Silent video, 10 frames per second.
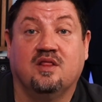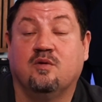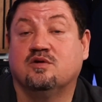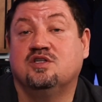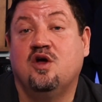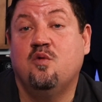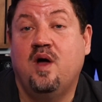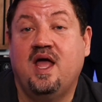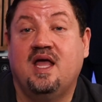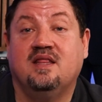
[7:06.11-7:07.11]
and there was no
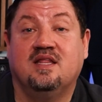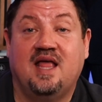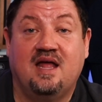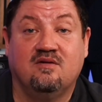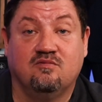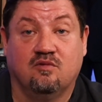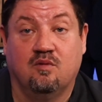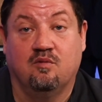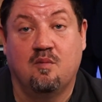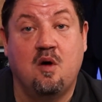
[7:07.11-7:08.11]
way that
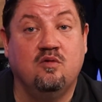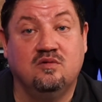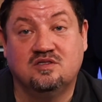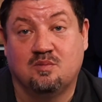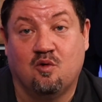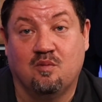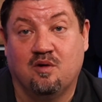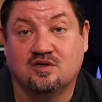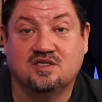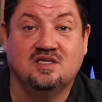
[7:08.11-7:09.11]
remote support
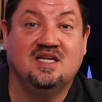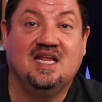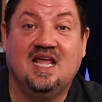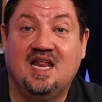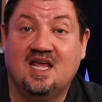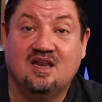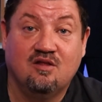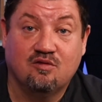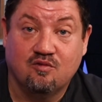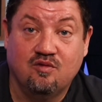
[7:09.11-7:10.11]
person could get in
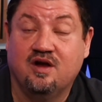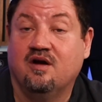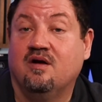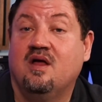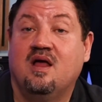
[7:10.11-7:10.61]
through their